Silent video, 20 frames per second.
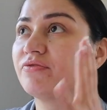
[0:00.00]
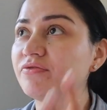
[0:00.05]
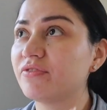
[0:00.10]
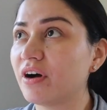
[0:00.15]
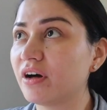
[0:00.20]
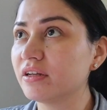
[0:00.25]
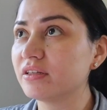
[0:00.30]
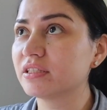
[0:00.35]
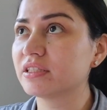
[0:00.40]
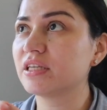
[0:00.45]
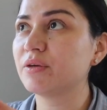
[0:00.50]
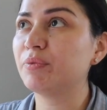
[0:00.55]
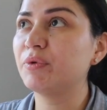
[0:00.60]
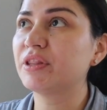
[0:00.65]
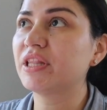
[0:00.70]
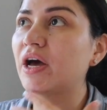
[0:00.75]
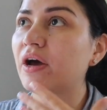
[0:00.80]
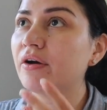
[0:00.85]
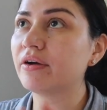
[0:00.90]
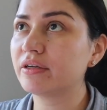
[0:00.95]
fall asleep
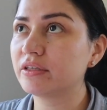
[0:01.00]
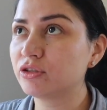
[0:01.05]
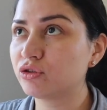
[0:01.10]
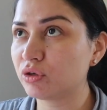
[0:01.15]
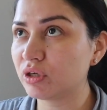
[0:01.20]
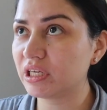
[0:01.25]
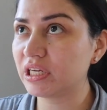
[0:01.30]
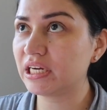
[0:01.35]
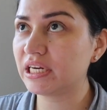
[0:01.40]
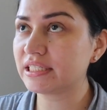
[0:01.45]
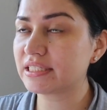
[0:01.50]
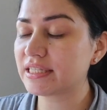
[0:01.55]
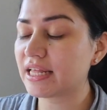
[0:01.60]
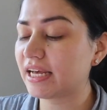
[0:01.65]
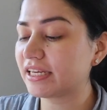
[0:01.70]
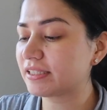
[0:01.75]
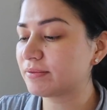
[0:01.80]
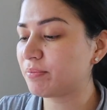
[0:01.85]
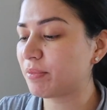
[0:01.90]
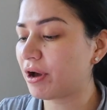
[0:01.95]
without drinking his
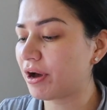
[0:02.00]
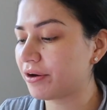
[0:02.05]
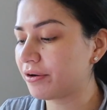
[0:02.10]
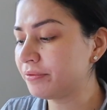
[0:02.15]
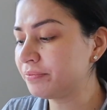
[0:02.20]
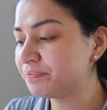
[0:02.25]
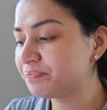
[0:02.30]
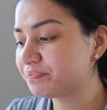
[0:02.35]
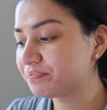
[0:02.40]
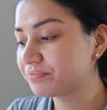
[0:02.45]
last bottle,